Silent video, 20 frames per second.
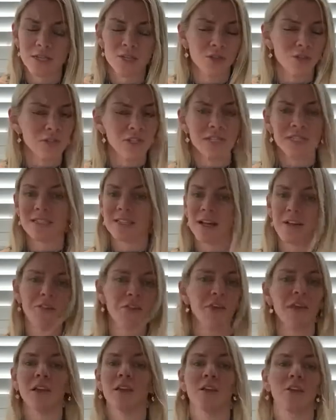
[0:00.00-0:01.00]
so this is
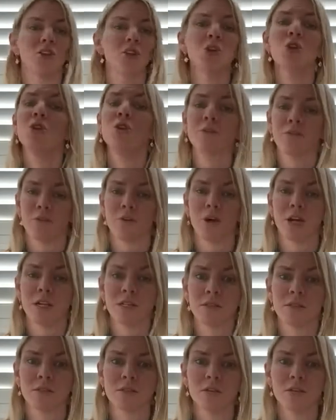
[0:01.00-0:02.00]
nothing new for
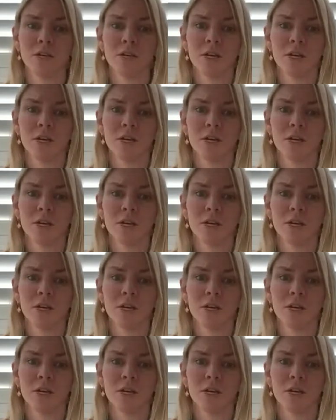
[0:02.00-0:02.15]
us.